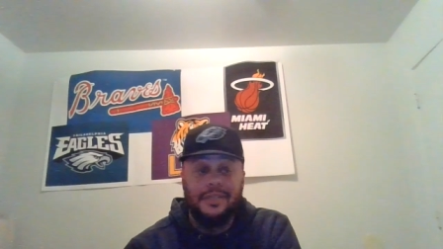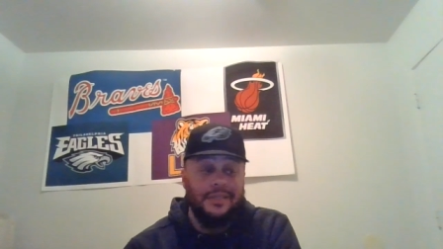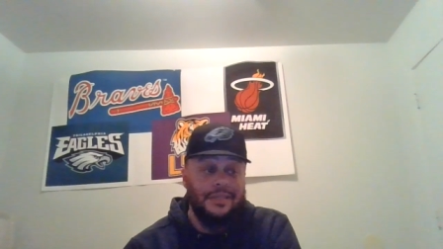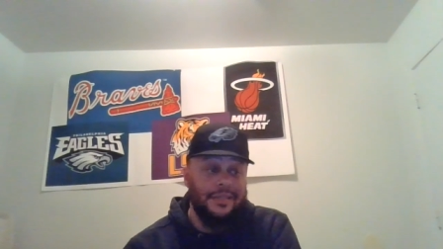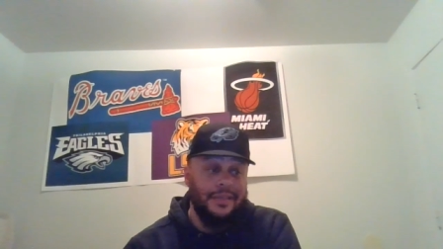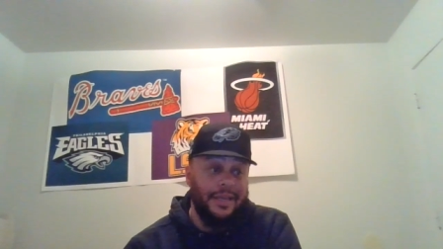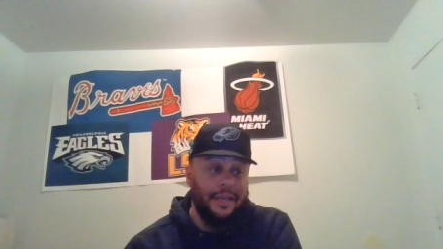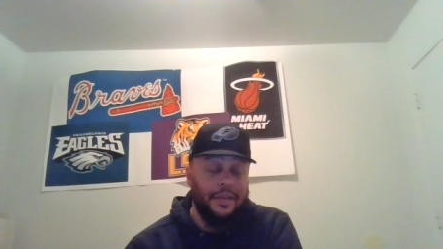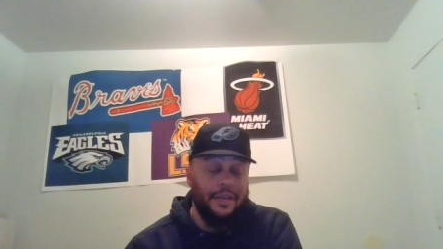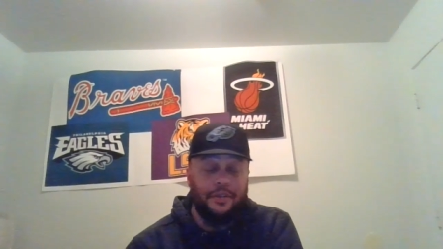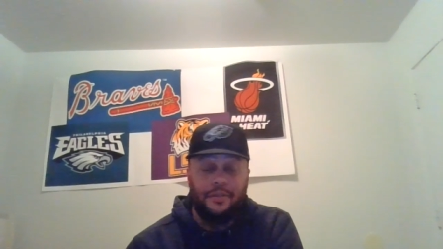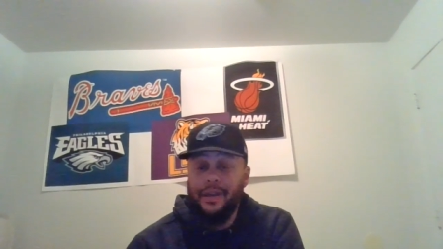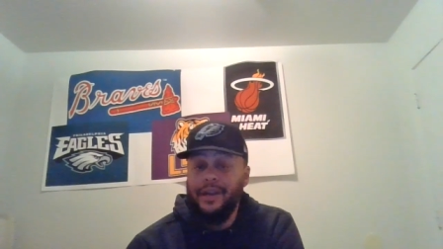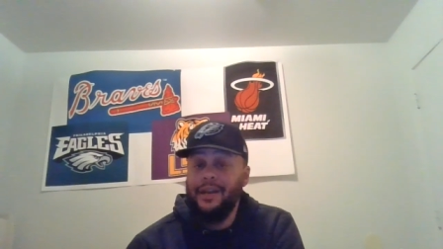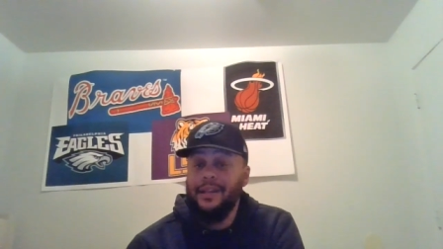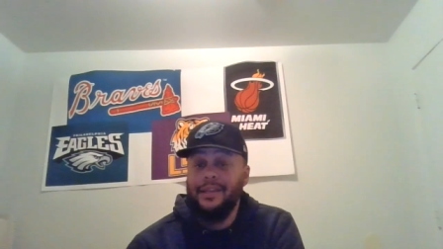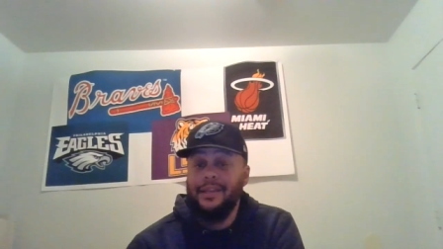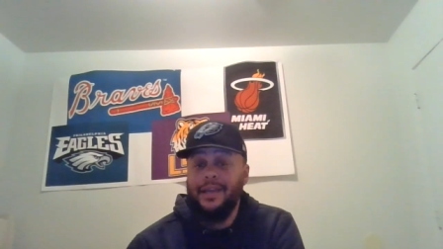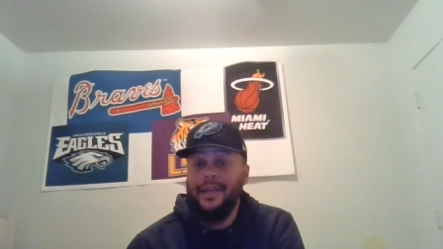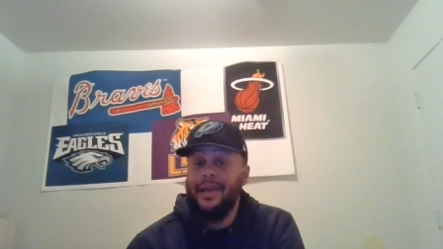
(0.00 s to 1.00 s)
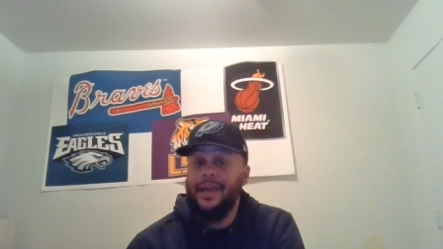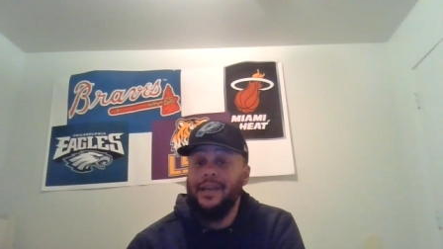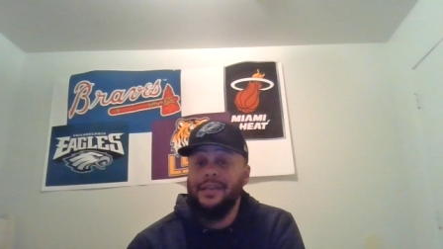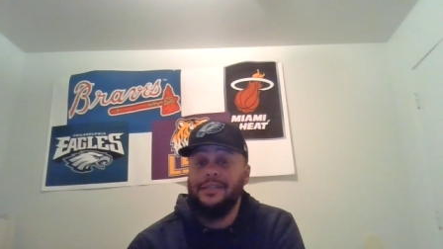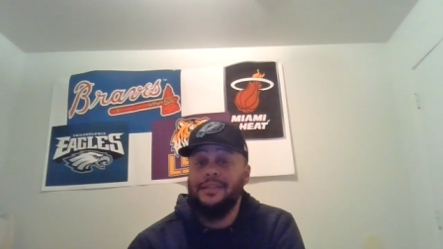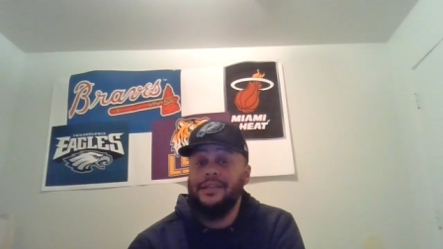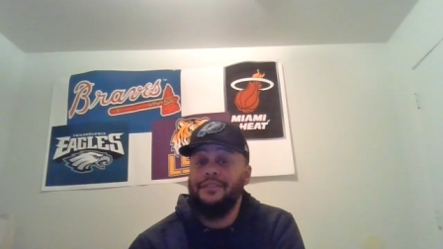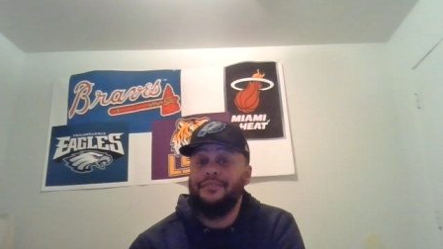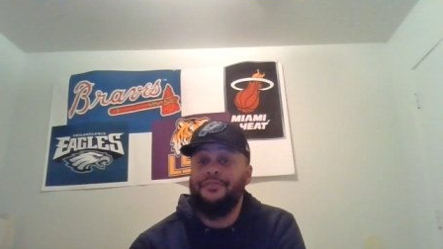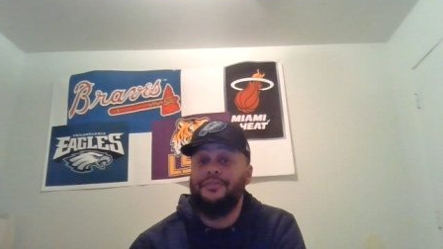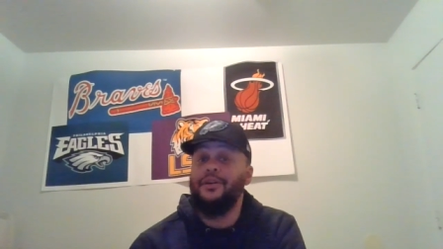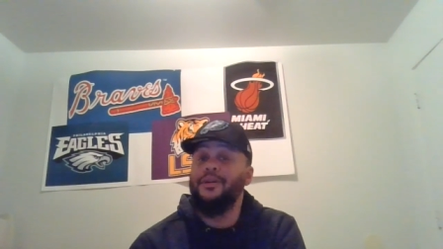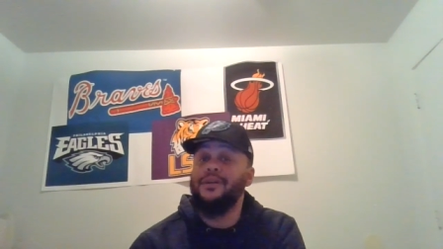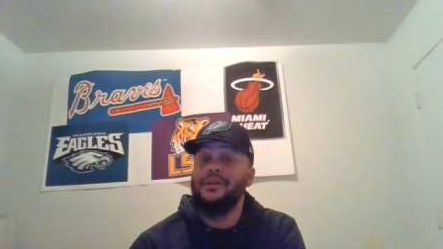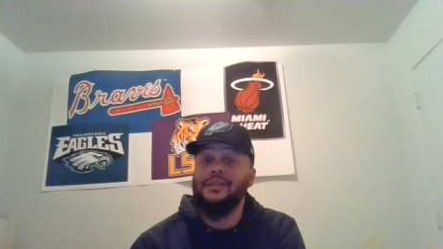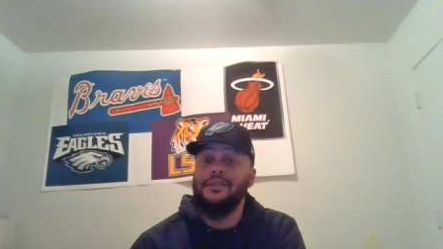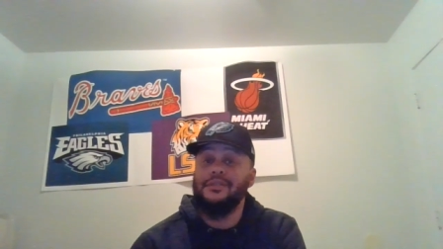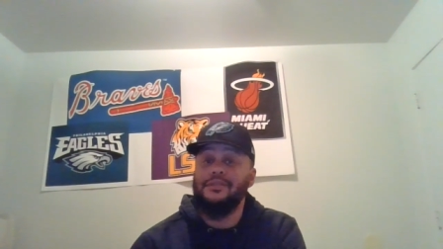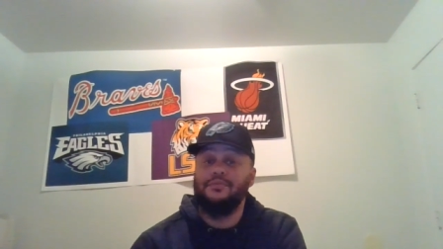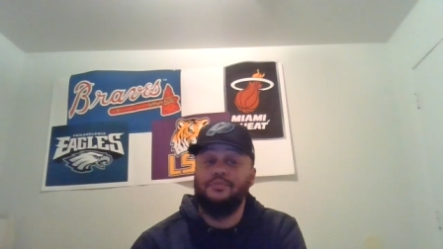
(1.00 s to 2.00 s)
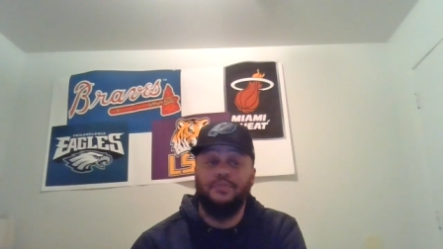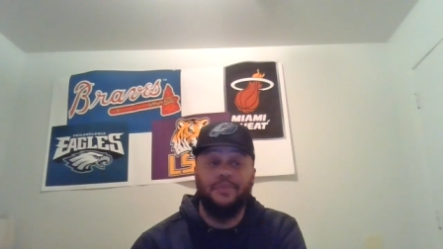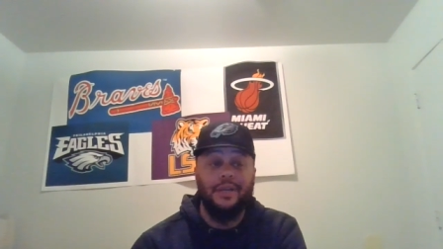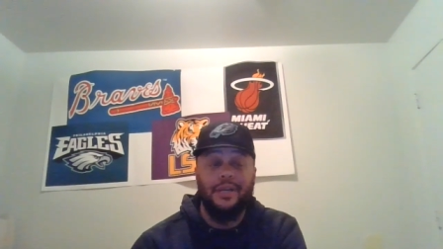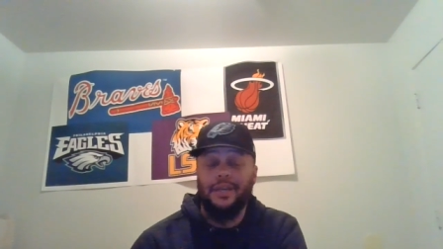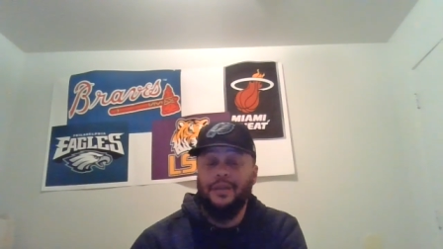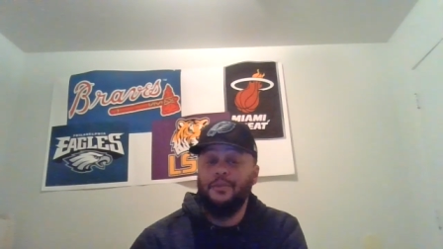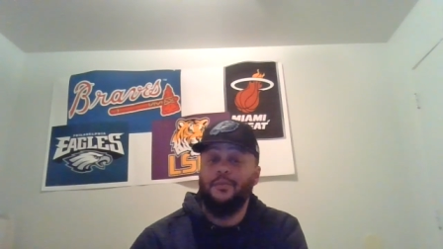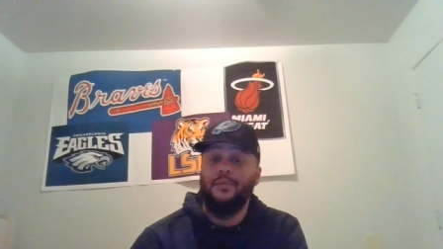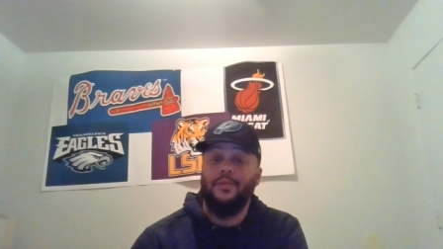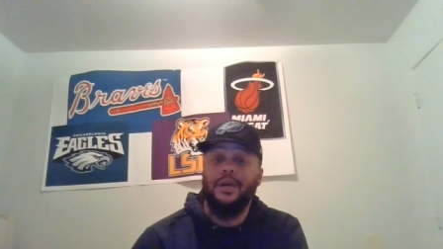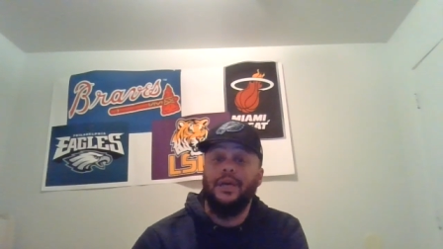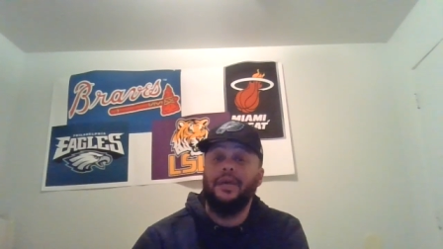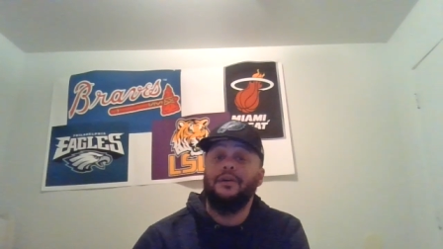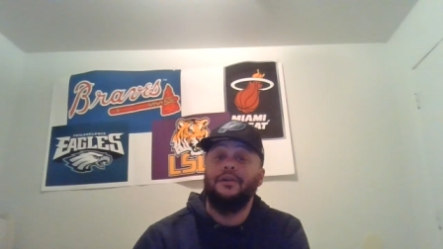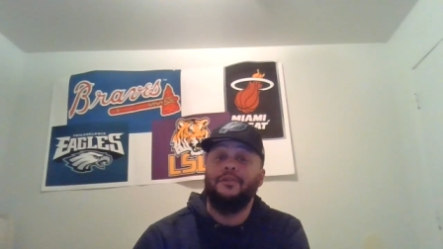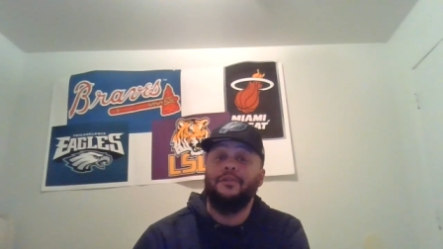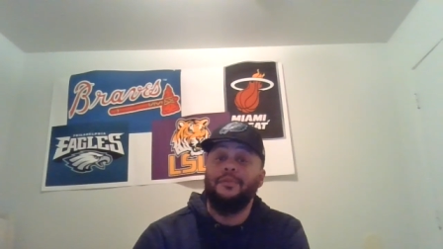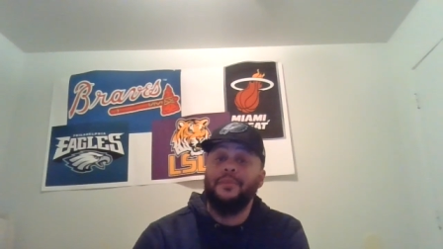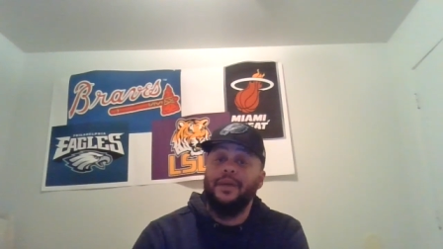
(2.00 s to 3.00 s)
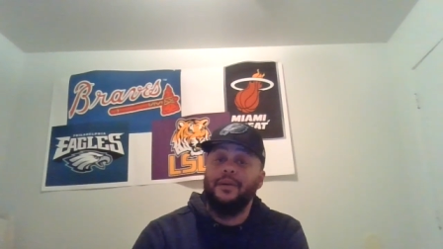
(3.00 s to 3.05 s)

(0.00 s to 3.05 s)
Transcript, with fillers: And to their credit, they actually fought us really well,